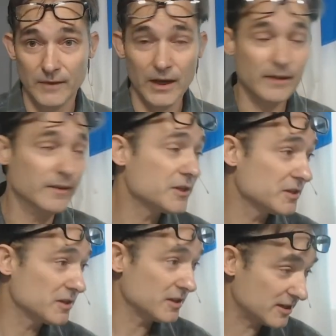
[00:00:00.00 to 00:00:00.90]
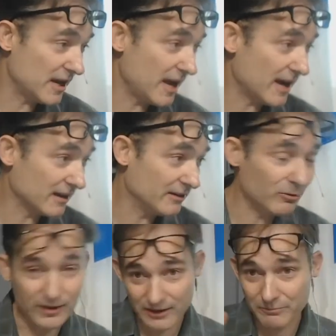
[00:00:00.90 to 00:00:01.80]
And this is exactly
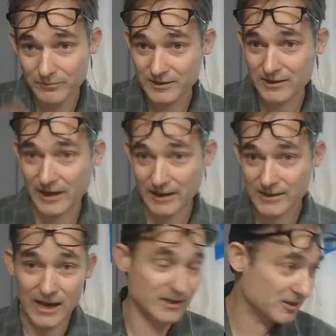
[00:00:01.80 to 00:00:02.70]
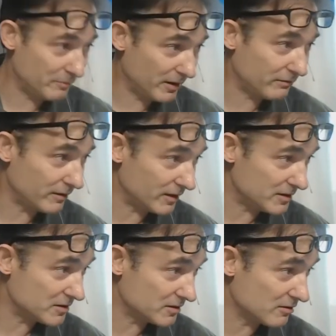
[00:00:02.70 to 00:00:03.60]
what Antiochus
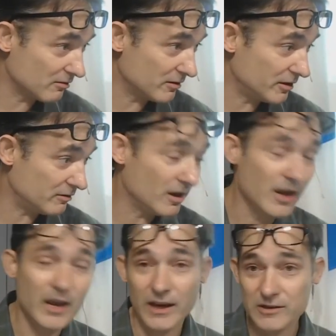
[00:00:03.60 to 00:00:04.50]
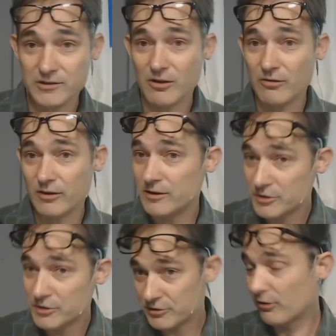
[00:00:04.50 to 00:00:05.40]
Epiphanes is going to do. He is going to
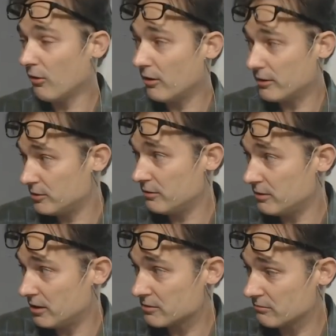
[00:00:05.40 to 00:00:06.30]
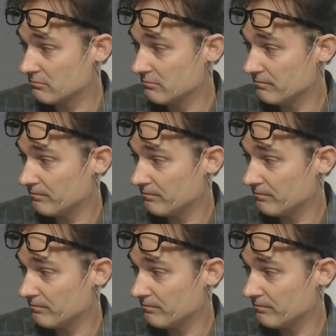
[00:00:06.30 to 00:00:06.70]
destroy Judaism.